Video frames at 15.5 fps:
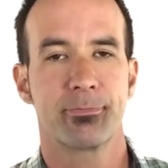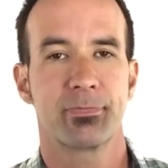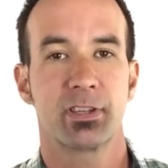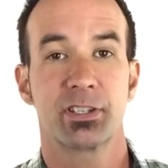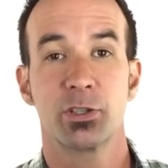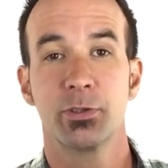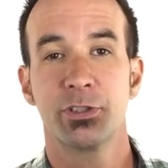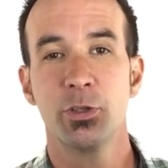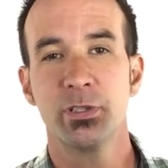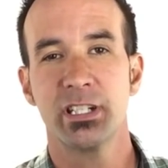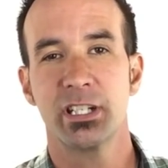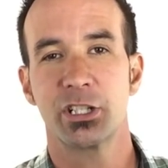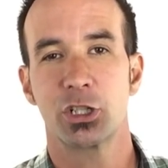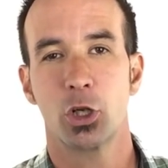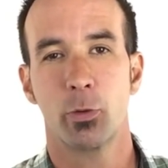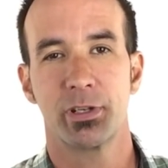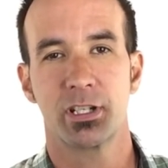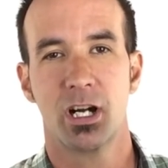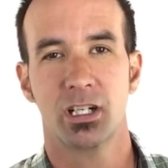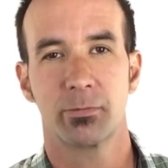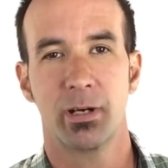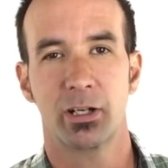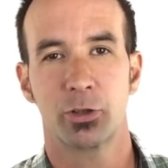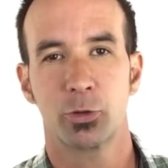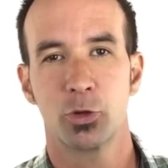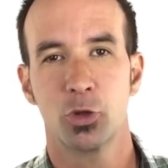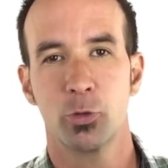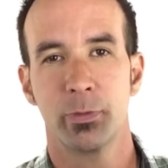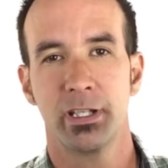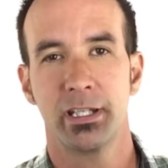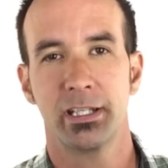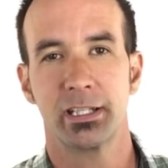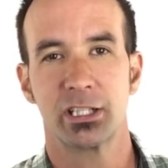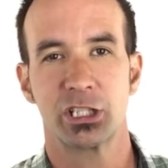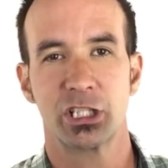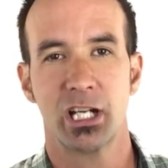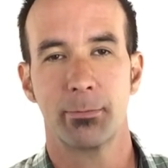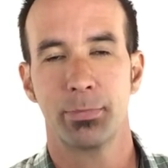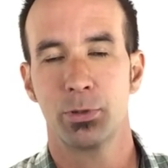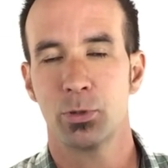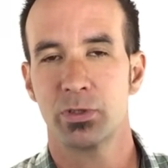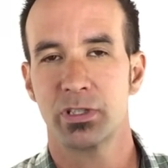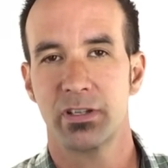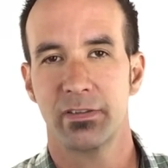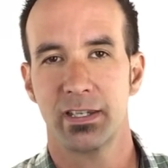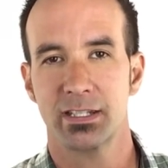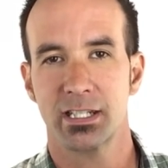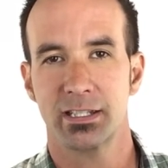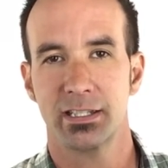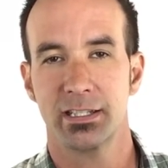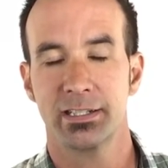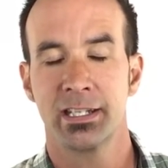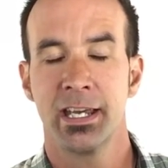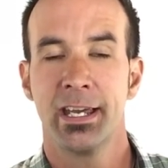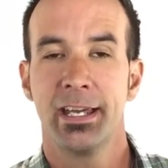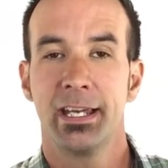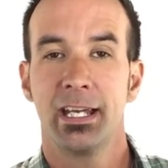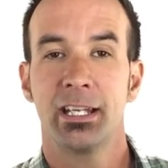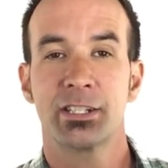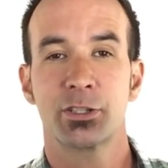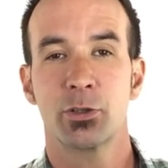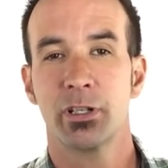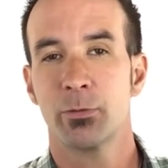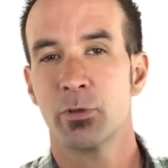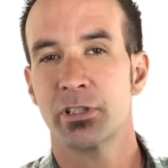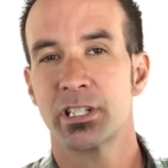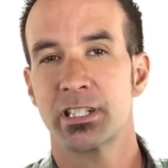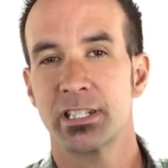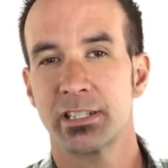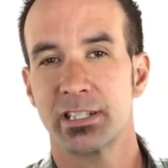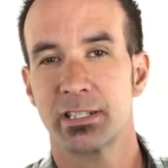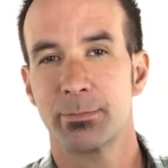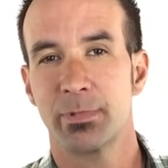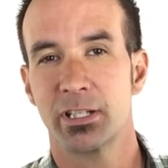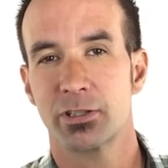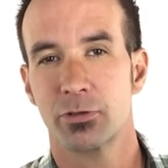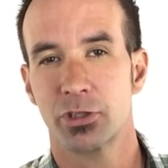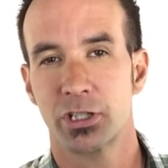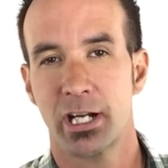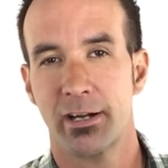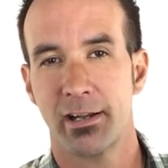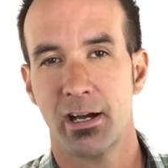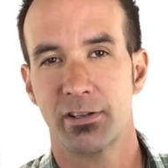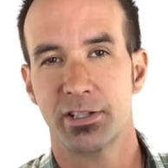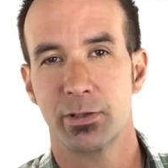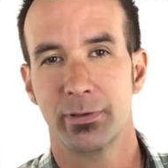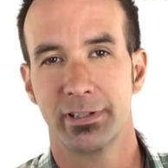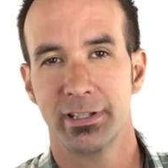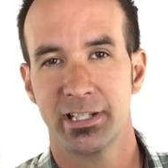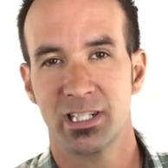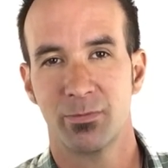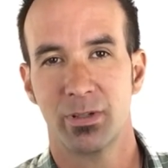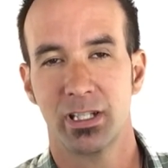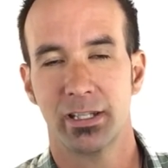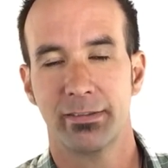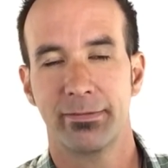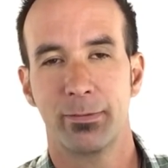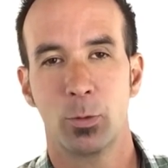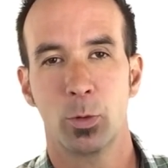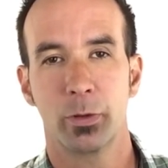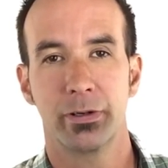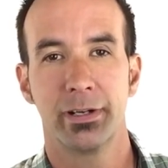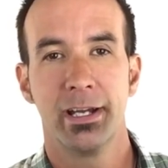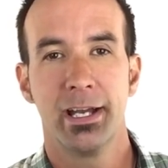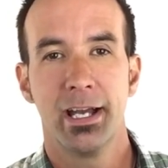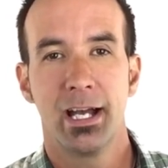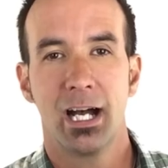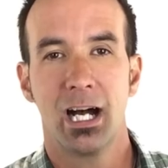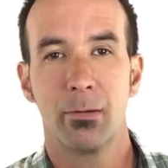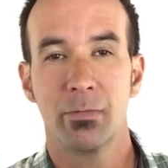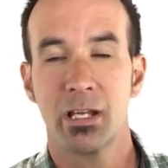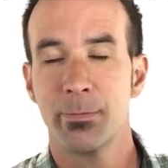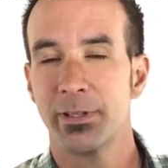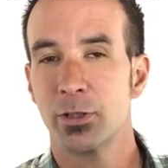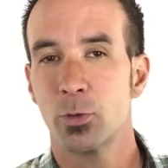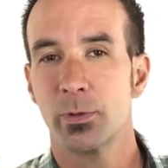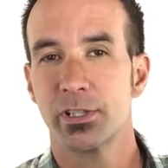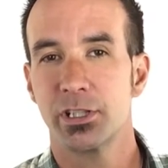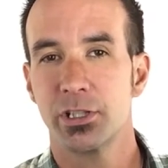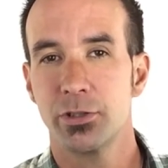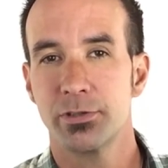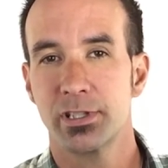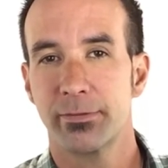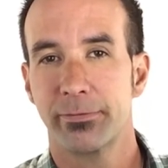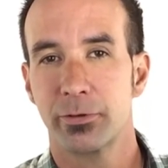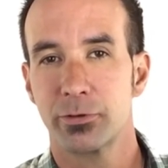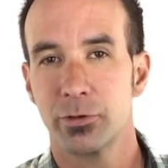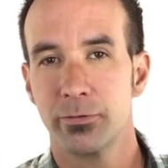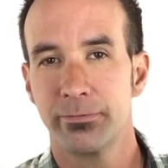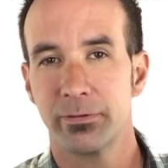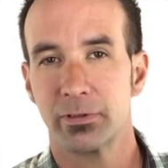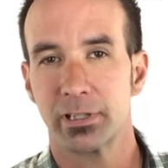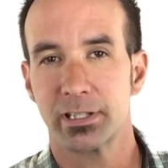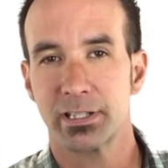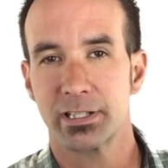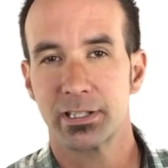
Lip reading: So in Tuesday's show, we talked about grooming and shampoos and things like this. And so I want to send a special shout out to Elizabeth for letting me know what she uses for Newfoundland.